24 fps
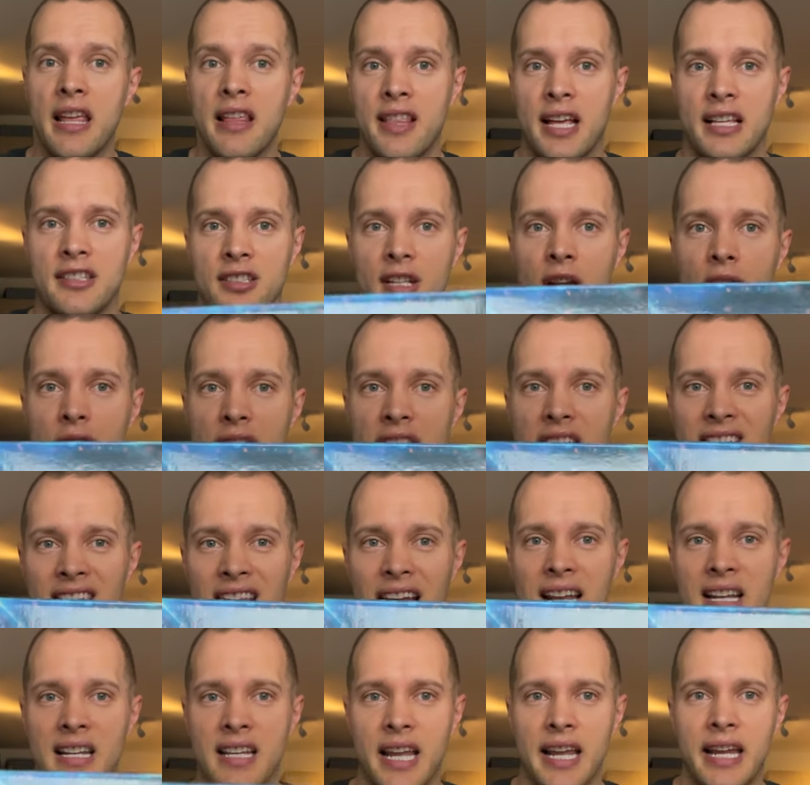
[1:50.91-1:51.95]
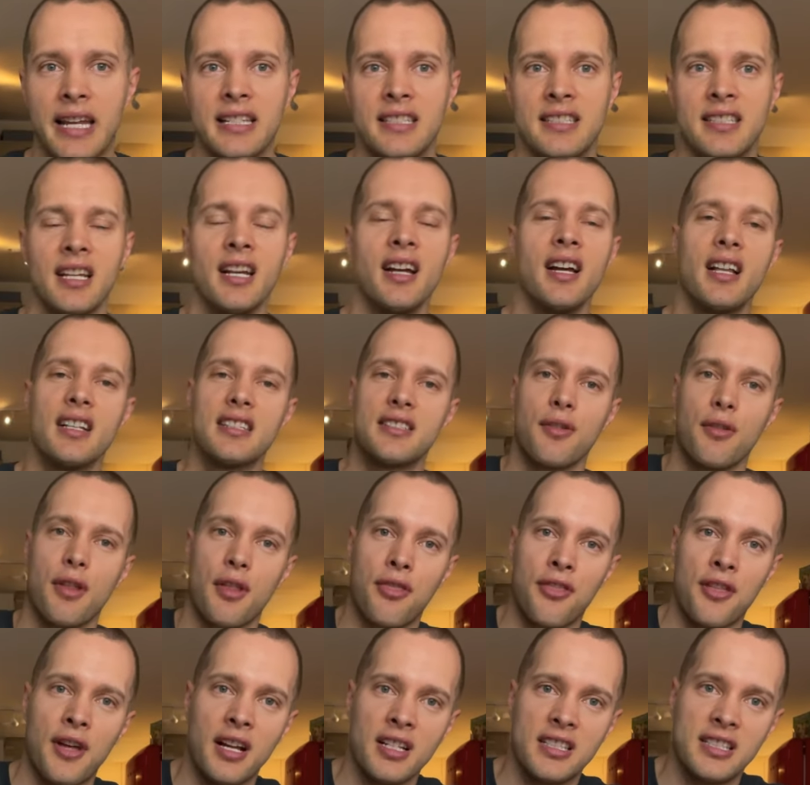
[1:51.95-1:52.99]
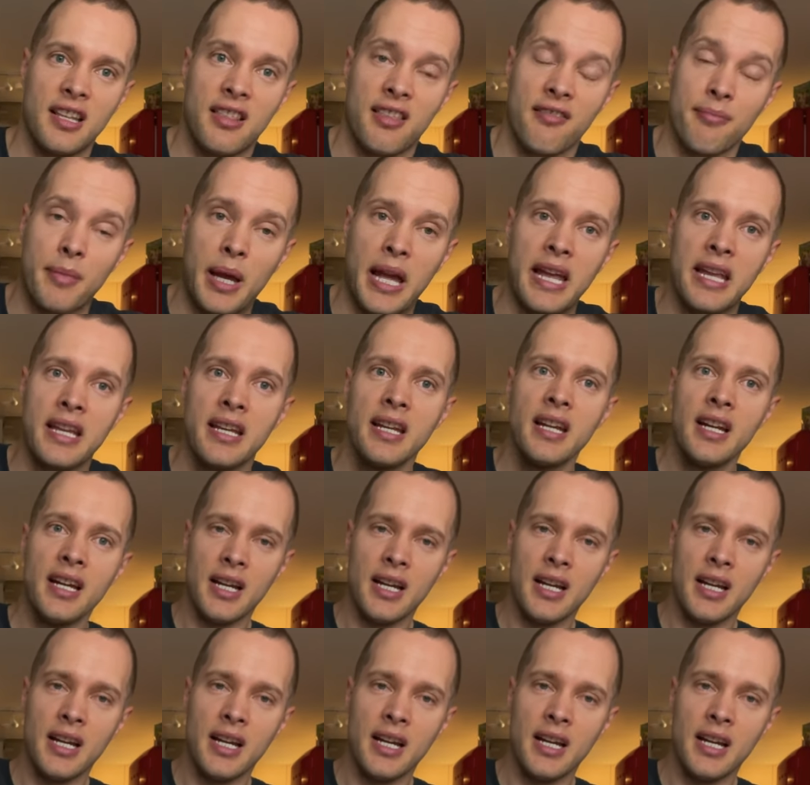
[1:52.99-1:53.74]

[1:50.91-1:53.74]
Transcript: that's only 10 days until the 30th of May,